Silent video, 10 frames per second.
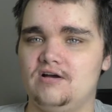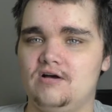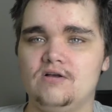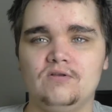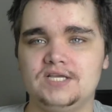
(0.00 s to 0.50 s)

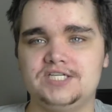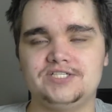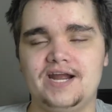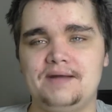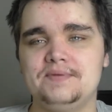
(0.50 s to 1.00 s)
holy
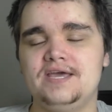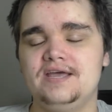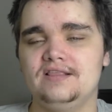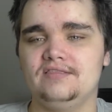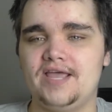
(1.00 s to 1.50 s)
crap.
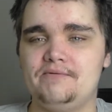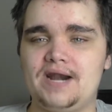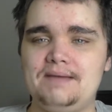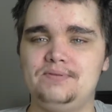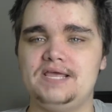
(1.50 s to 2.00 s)
Like,
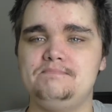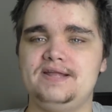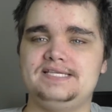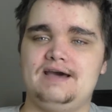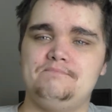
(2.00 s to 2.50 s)
when I play
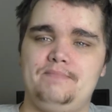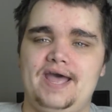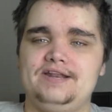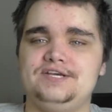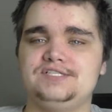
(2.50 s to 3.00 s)
Midtown
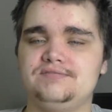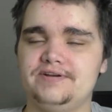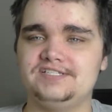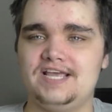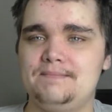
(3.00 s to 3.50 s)
Madness, for
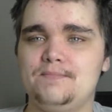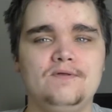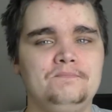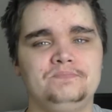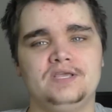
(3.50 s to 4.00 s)

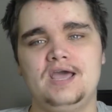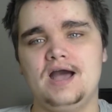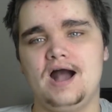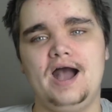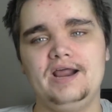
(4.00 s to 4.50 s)
example,
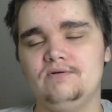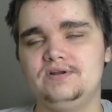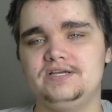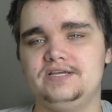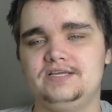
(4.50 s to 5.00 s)

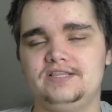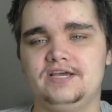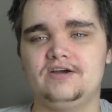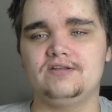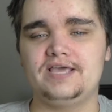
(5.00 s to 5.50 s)

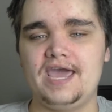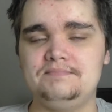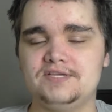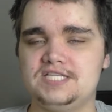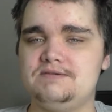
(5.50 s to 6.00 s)
the
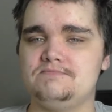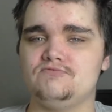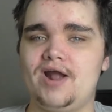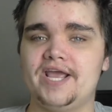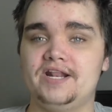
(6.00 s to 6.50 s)
game doesn't even
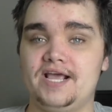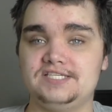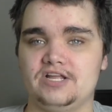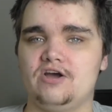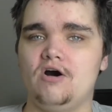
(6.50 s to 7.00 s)

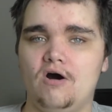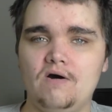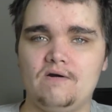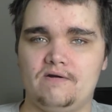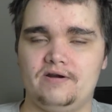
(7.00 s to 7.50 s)
recognize the
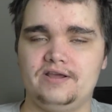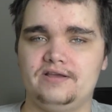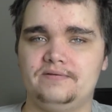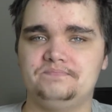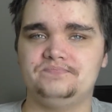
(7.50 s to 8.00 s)
card.
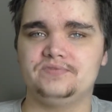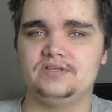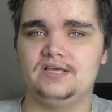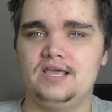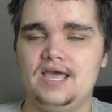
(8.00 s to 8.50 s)

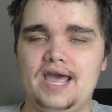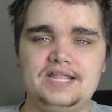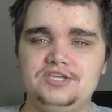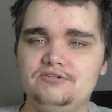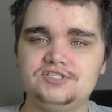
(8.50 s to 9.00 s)

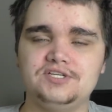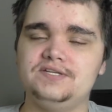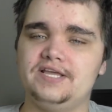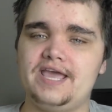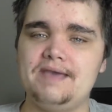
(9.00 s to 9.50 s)
And
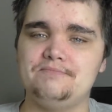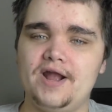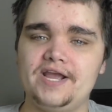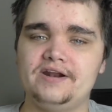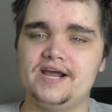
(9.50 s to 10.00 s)
usually the game
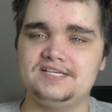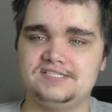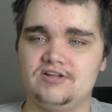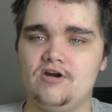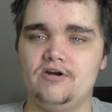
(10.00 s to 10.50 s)

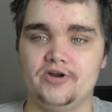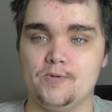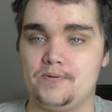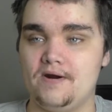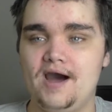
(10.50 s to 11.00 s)
recognizes the card no
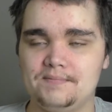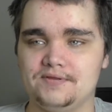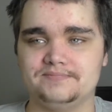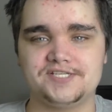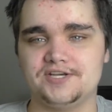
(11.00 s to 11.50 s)

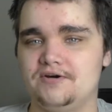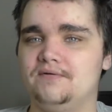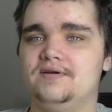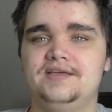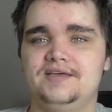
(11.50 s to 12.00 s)
problem,
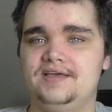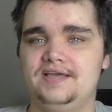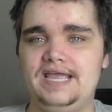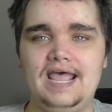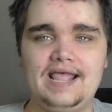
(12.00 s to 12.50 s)
so
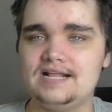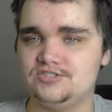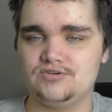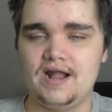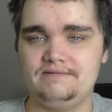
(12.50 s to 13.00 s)
yeah, that
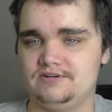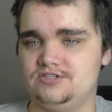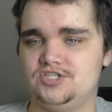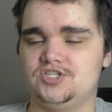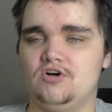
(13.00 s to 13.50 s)
driver
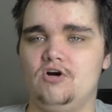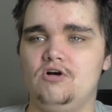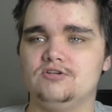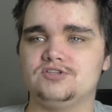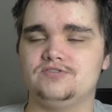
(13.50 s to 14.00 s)
is just
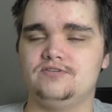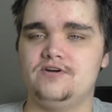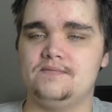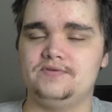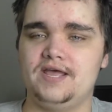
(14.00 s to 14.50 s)
all screwed
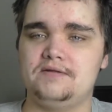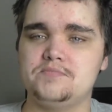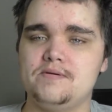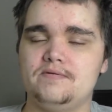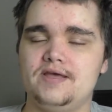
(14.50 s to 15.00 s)
up. Yeah,
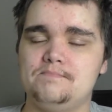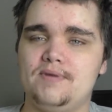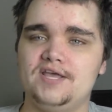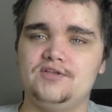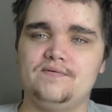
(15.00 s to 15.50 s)
and
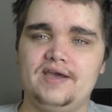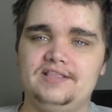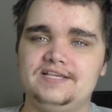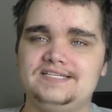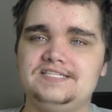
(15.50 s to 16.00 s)
by the way,
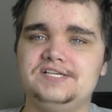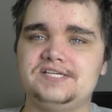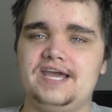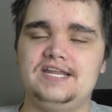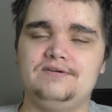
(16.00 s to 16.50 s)
this is
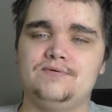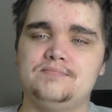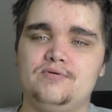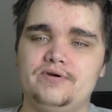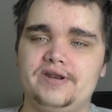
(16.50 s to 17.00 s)

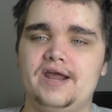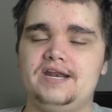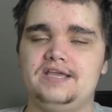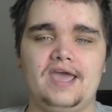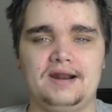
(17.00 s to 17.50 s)

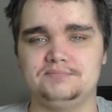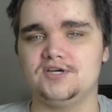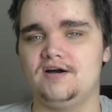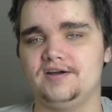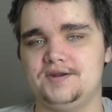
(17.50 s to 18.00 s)
81.98 I'm
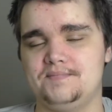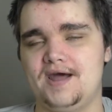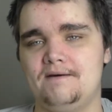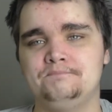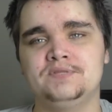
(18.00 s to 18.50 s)
talking
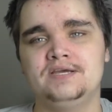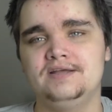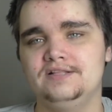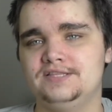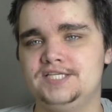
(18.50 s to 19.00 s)
about.
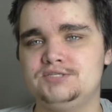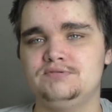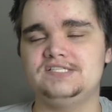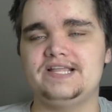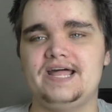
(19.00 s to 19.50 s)
This
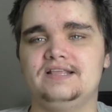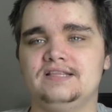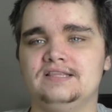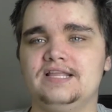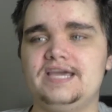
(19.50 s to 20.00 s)
was that
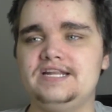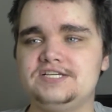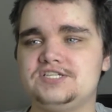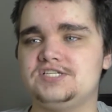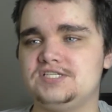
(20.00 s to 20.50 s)

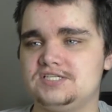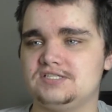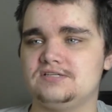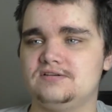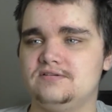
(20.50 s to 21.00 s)
latest...
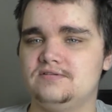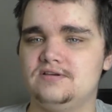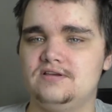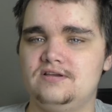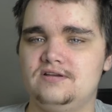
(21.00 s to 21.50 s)

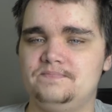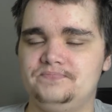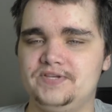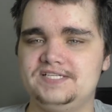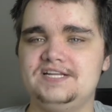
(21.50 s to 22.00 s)

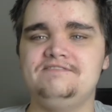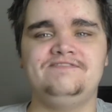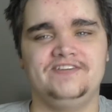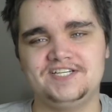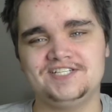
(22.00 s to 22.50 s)
Is it
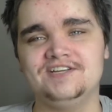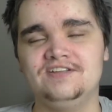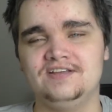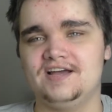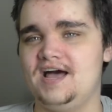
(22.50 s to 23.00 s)

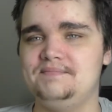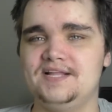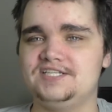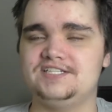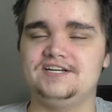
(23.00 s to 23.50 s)
official? I'm
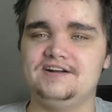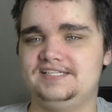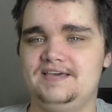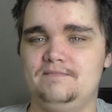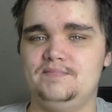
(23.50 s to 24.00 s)
not sure. It's
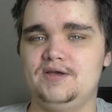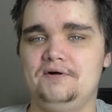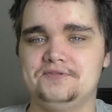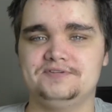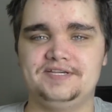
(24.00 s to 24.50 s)
giving me
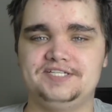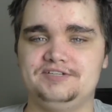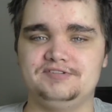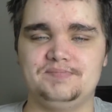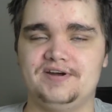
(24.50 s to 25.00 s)
all those
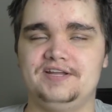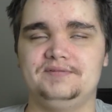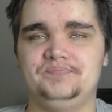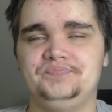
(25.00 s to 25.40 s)
issues, but